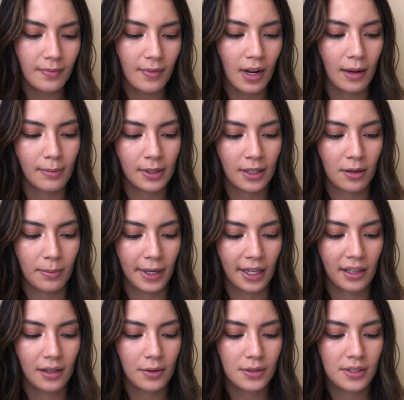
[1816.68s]
I'm a little bit
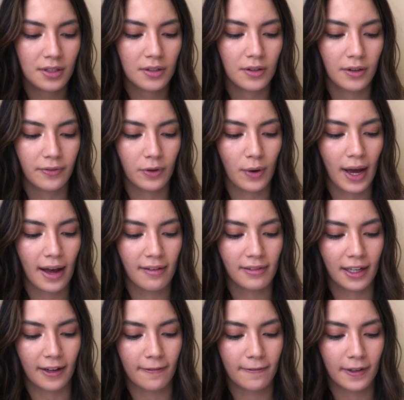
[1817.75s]
closer, or if you have
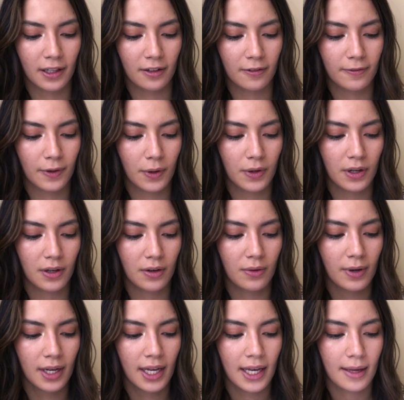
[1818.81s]
like a filler
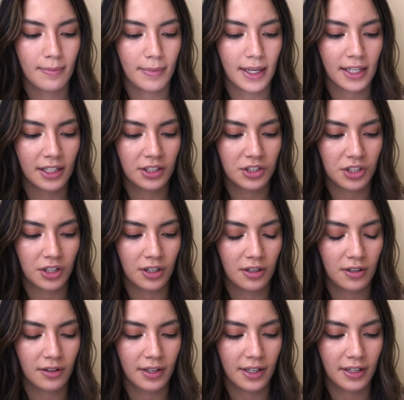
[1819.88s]
photo, making
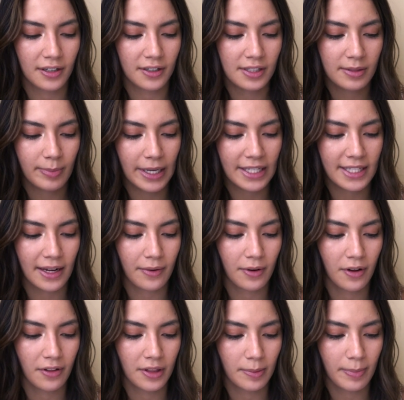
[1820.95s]
sure they're spaced out
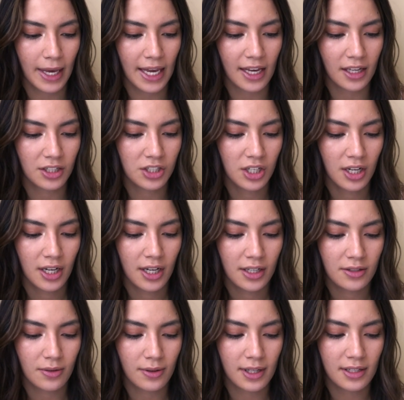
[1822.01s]
on the page.
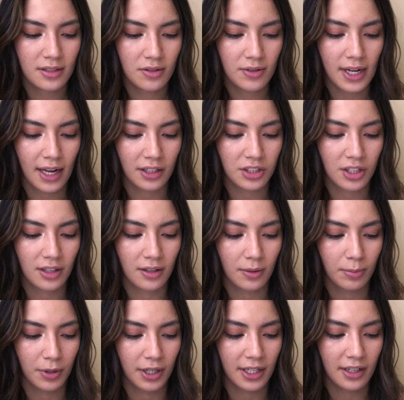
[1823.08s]
So these three actually look
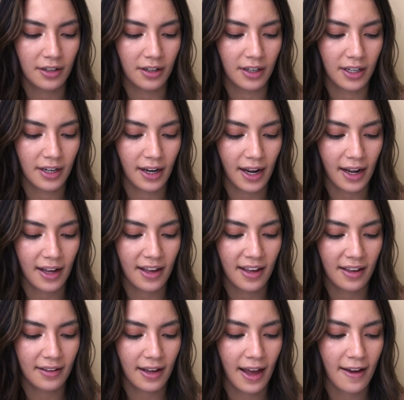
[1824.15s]
pretty good.
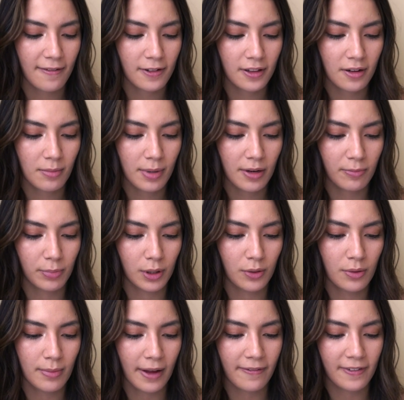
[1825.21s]
I have a little bit of blue
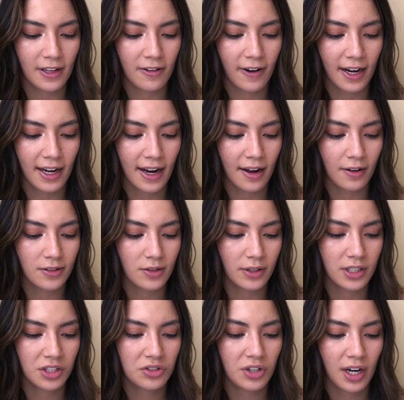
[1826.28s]
in my feed right now, so I
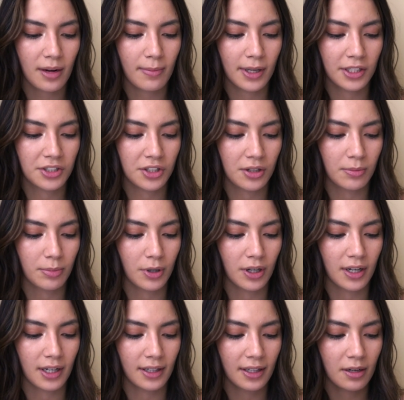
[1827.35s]
just try to make sure to put
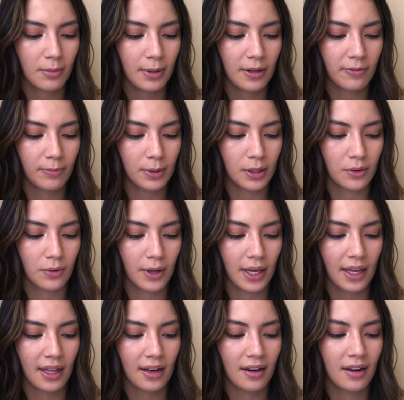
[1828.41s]
a little bit of blue
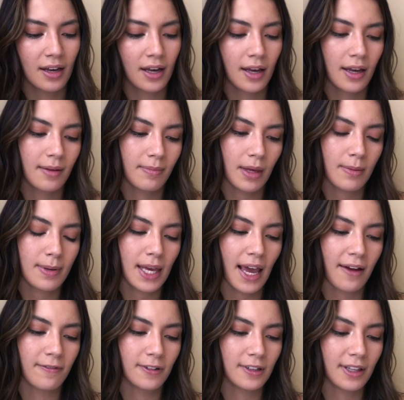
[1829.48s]
in maybe
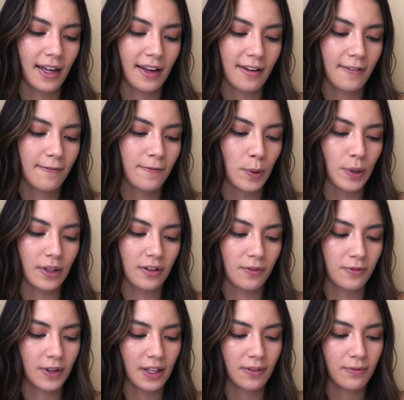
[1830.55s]
every like 4th or
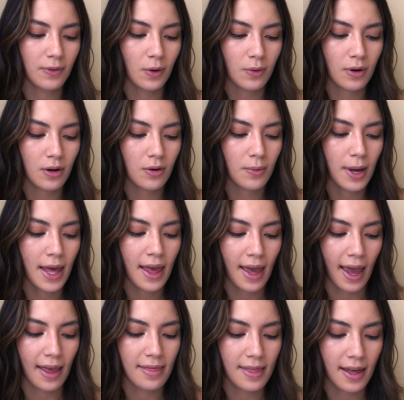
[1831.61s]
5th photo.
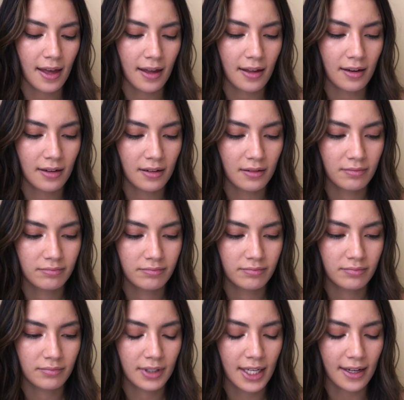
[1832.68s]
And then
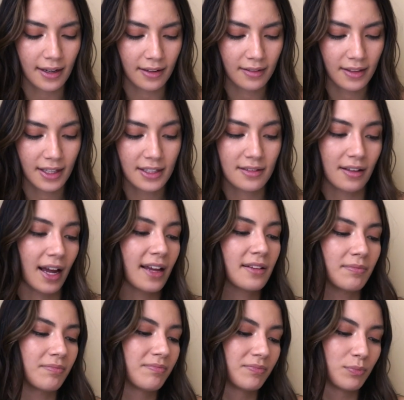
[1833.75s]
yeah,
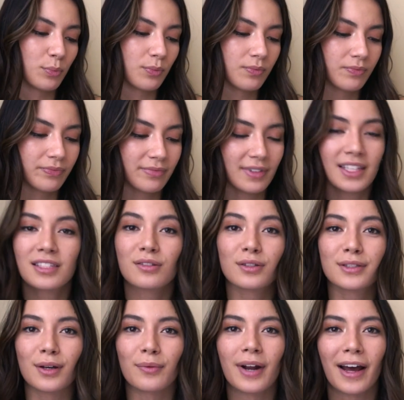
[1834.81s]
these look
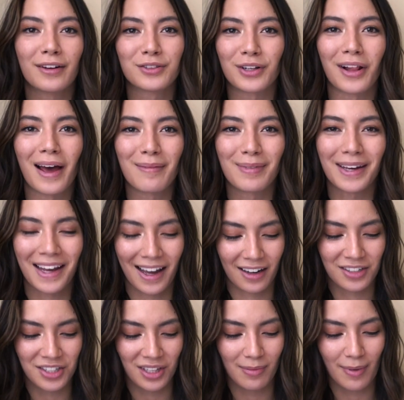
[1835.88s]
so natural. I'm like
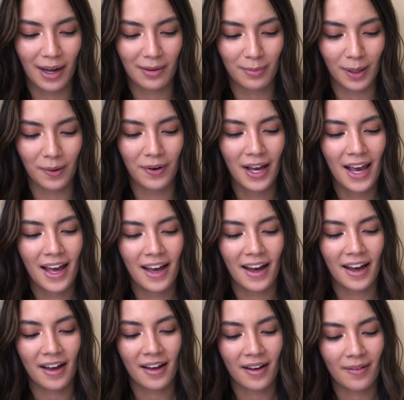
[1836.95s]
actually mind blown.
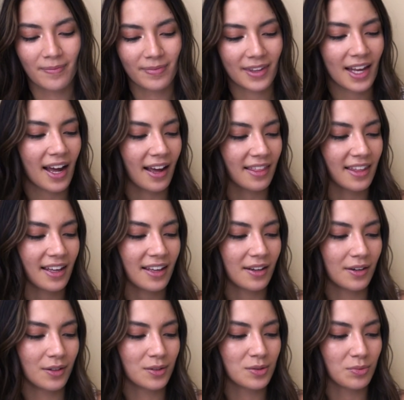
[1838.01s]
Yeah, I think it
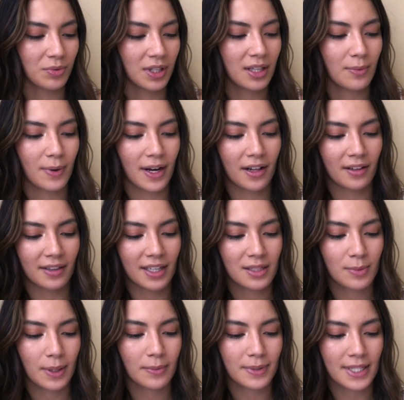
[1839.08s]
goes really well.
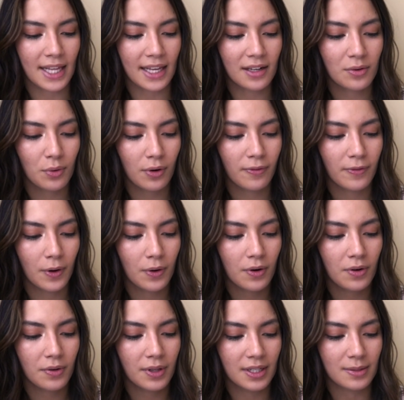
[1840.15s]
This one was the indoor
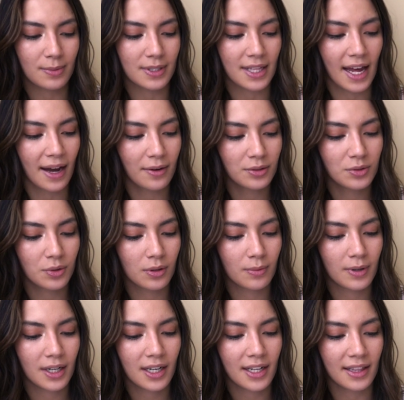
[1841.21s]
photo, this was the outdoor
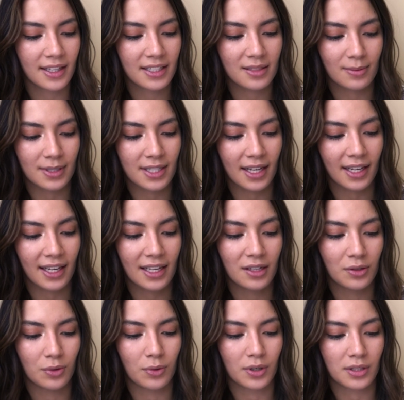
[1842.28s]
one, and this was like
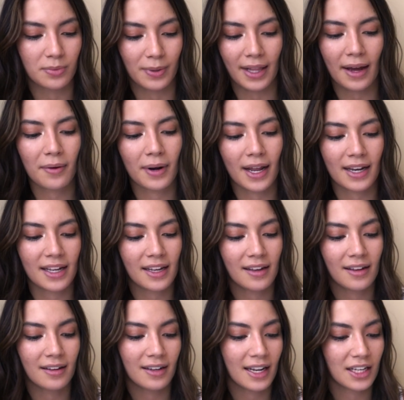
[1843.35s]
indoors without
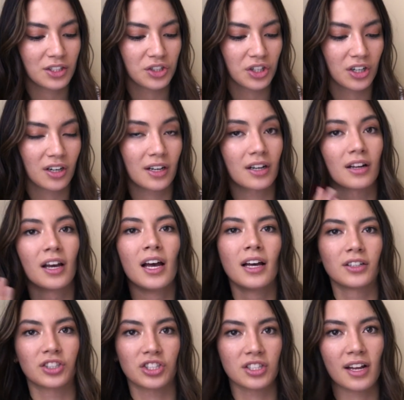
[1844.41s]
any nature and
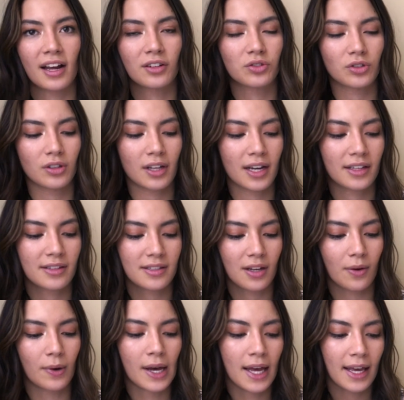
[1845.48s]
just natural light.
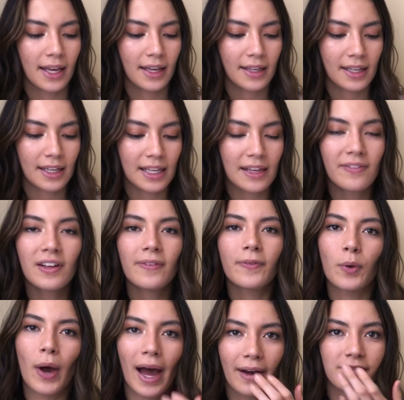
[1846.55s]
So even if
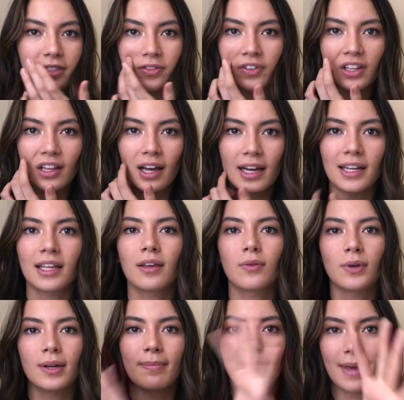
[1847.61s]
you have different lighting, you
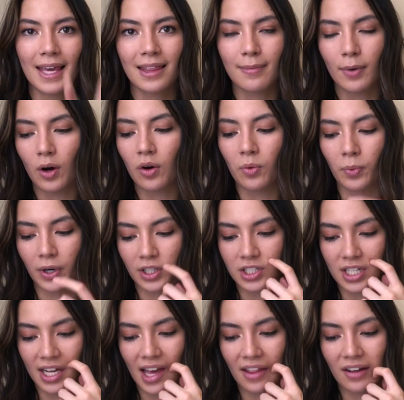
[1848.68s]
can make them all work
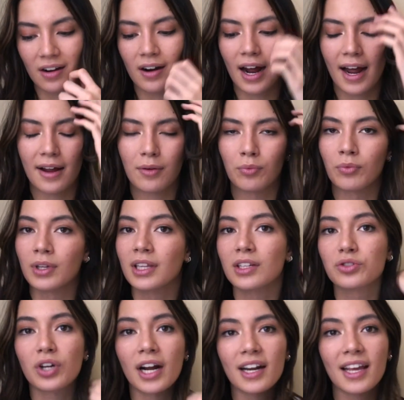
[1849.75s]
together. I really
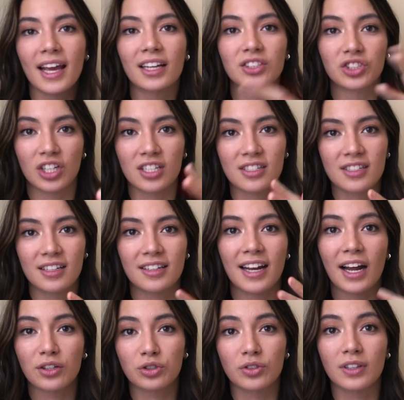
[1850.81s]
try to get just
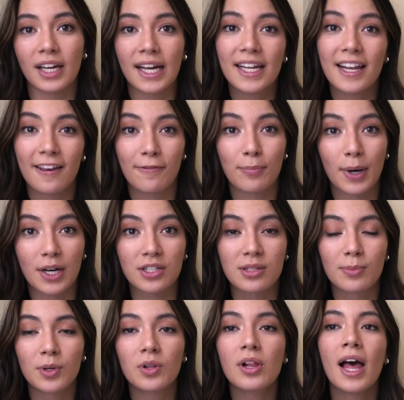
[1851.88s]
natural light if
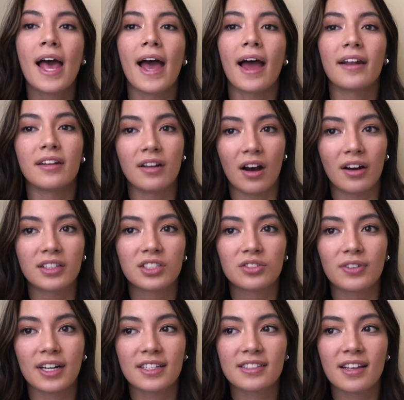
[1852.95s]
possible and not in
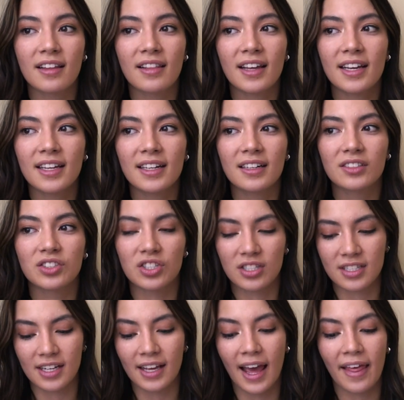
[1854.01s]
direct sunlight, just
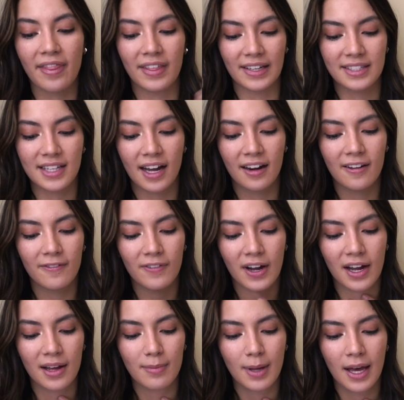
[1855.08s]
to get this kind of
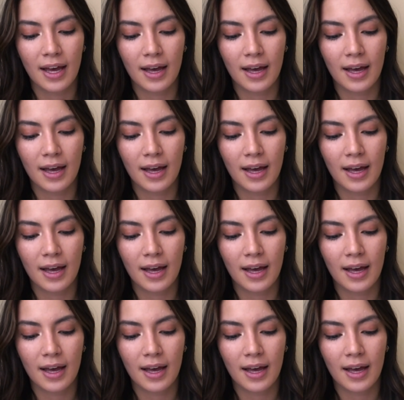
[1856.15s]
vibe,